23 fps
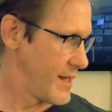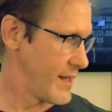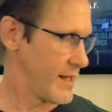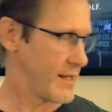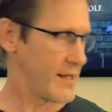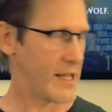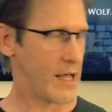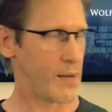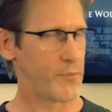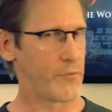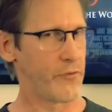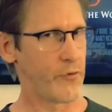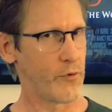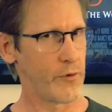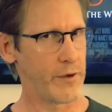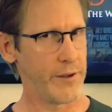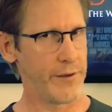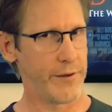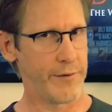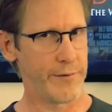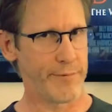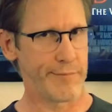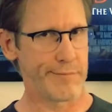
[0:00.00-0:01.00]
Now before
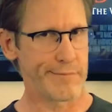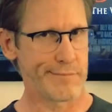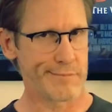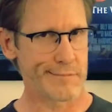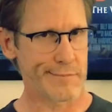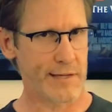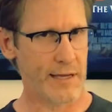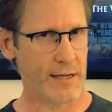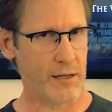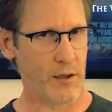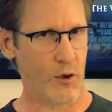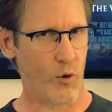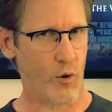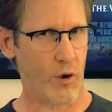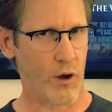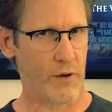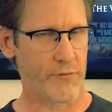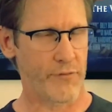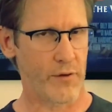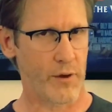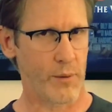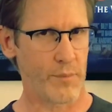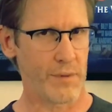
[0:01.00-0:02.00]
you kind of go
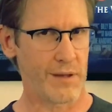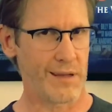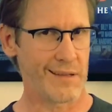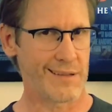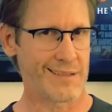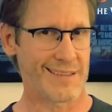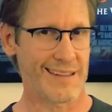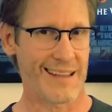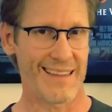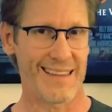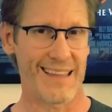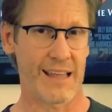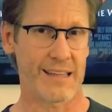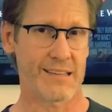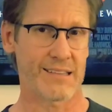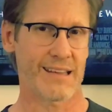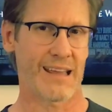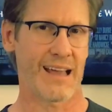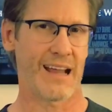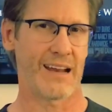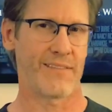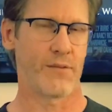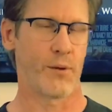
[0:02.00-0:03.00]
off on me and say that's
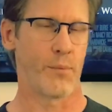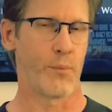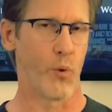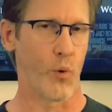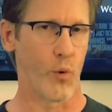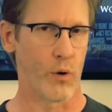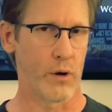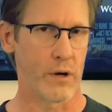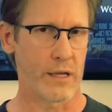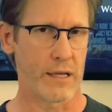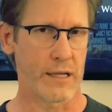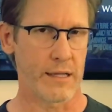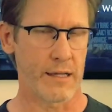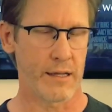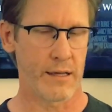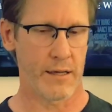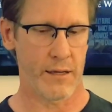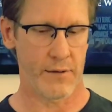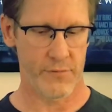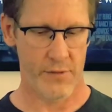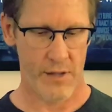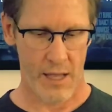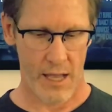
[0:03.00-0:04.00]
kind of a boring
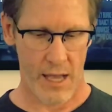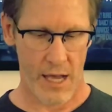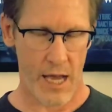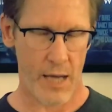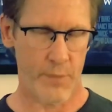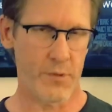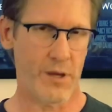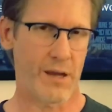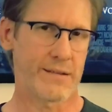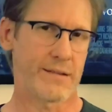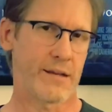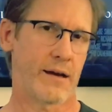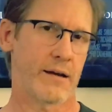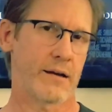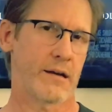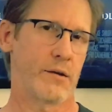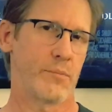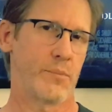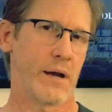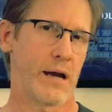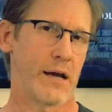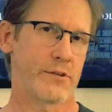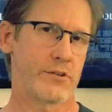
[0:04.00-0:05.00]
gift, I'm not talking
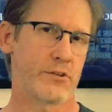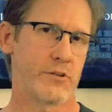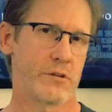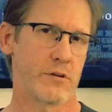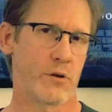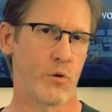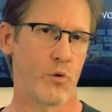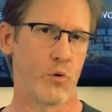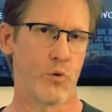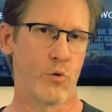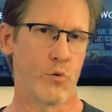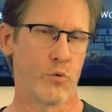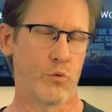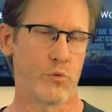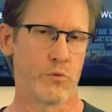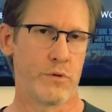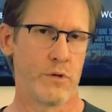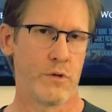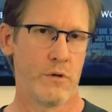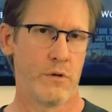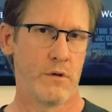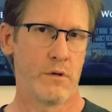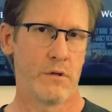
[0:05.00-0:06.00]
about your old
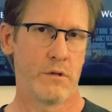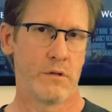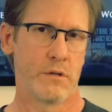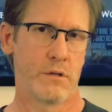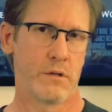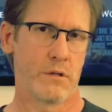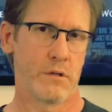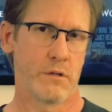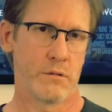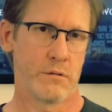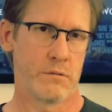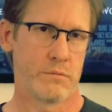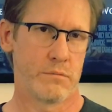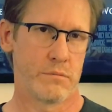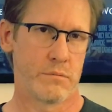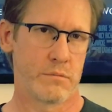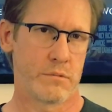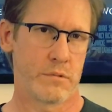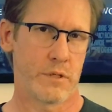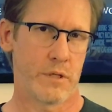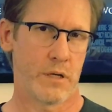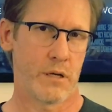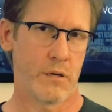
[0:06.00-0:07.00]
little,
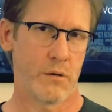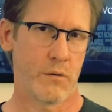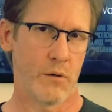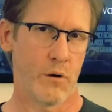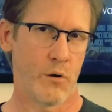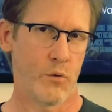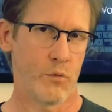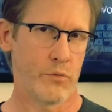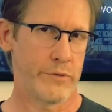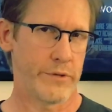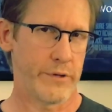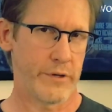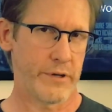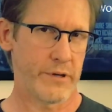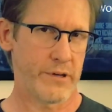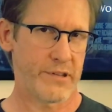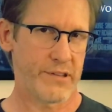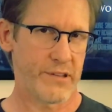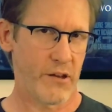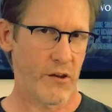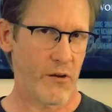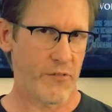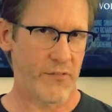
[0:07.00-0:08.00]
old
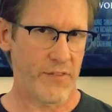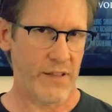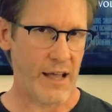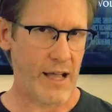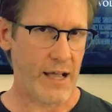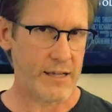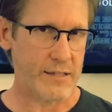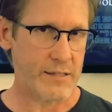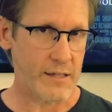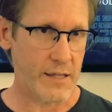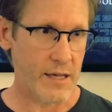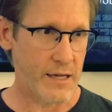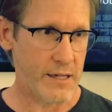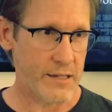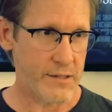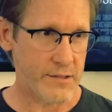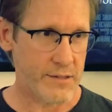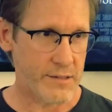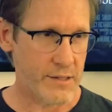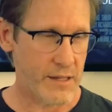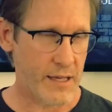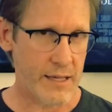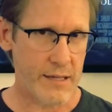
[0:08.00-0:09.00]
Duracell
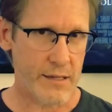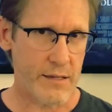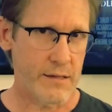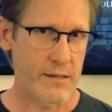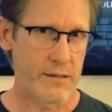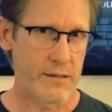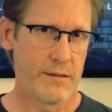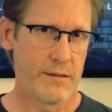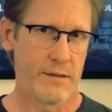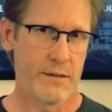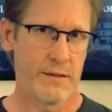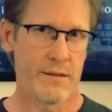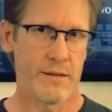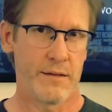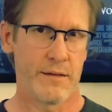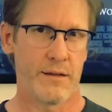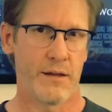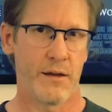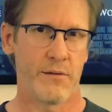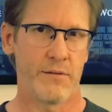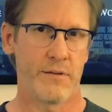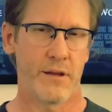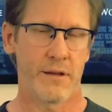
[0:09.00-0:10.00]
flashlights like,
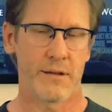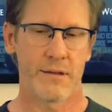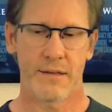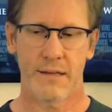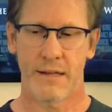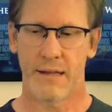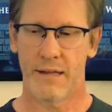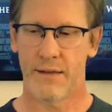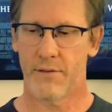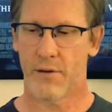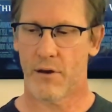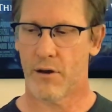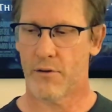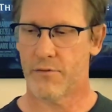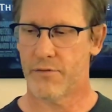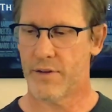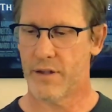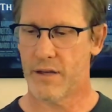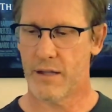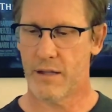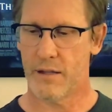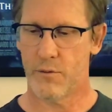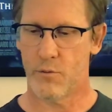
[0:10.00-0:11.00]
doesn't give off
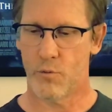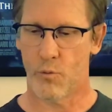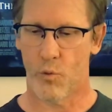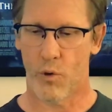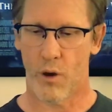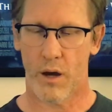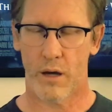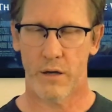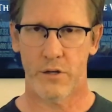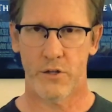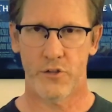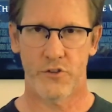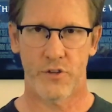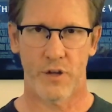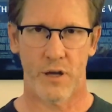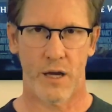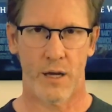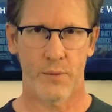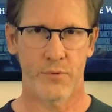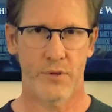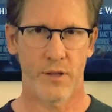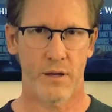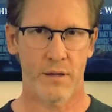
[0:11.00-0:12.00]
any wattage.
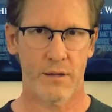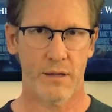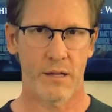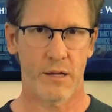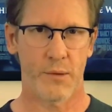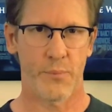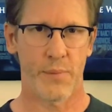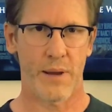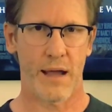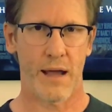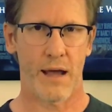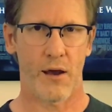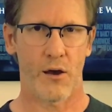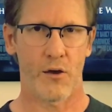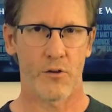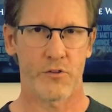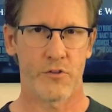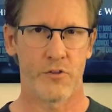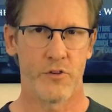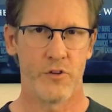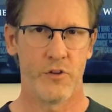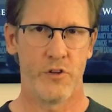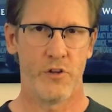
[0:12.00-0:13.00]
I'm talking about
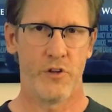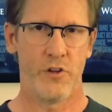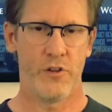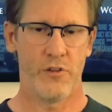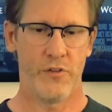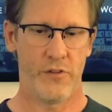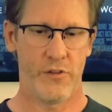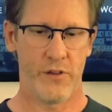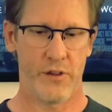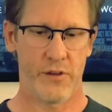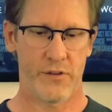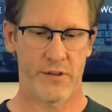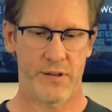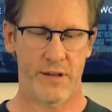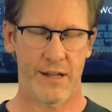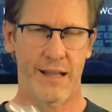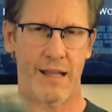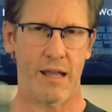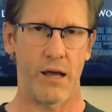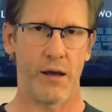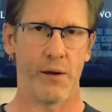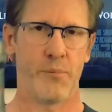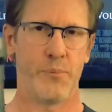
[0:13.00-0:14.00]
this like
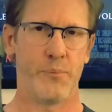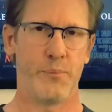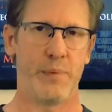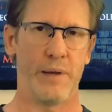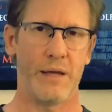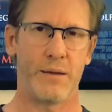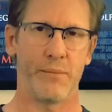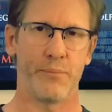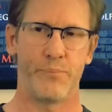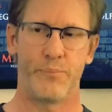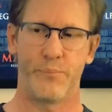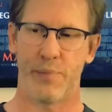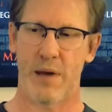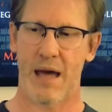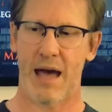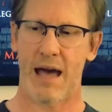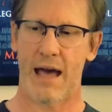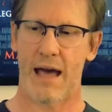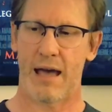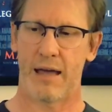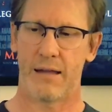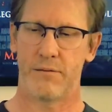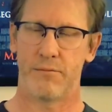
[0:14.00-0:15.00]
a big
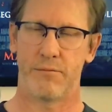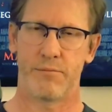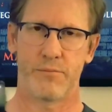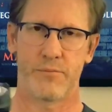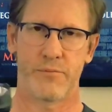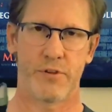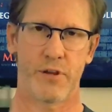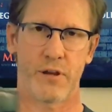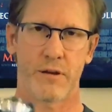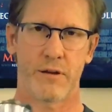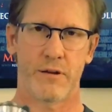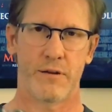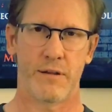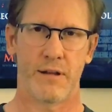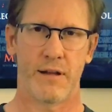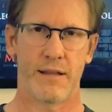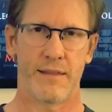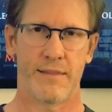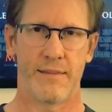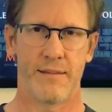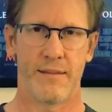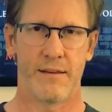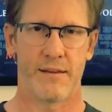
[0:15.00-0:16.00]
bad sucker
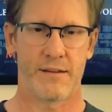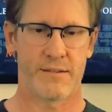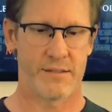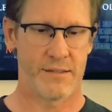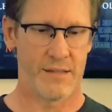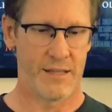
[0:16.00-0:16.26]
like this.